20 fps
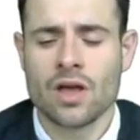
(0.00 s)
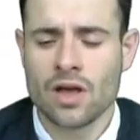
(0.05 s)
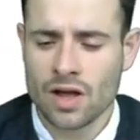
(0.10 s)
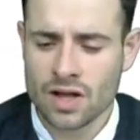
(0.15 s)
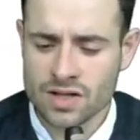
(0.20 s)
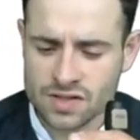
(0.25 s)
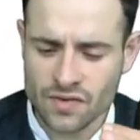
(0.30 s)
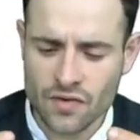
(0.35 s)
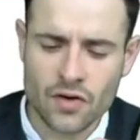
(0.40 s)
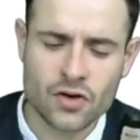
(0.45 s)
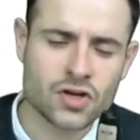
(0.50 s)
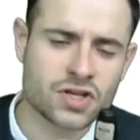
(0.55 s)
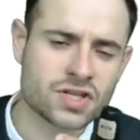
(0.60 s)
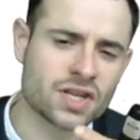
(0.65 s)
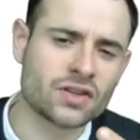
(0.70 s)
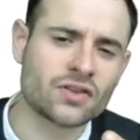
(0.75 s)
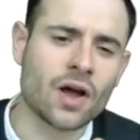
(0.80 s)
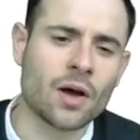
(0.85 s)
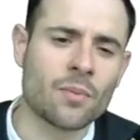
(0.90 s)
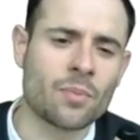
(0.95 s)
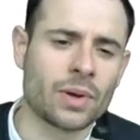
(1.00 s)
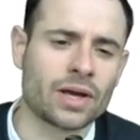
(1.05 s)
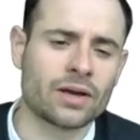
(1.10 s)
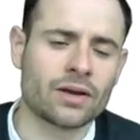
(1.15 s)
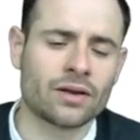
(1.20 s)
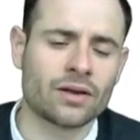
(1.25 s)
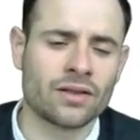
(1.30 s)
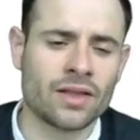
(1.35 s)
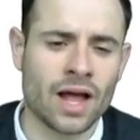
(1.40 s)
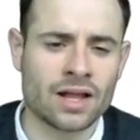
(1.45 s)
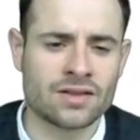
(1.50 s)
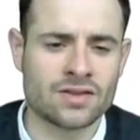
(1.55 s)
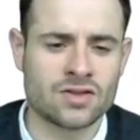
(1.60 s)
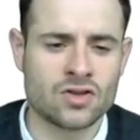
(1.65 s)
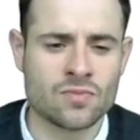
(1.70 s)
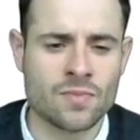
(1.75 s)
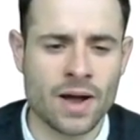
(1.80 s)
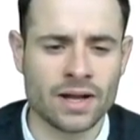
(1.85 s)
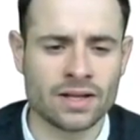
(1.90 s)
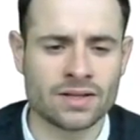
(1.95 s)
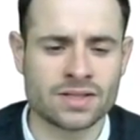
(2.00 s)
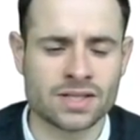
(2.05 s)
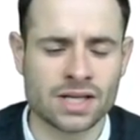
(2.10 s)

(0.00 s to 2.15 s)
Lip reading: It's a very interesting topic that you might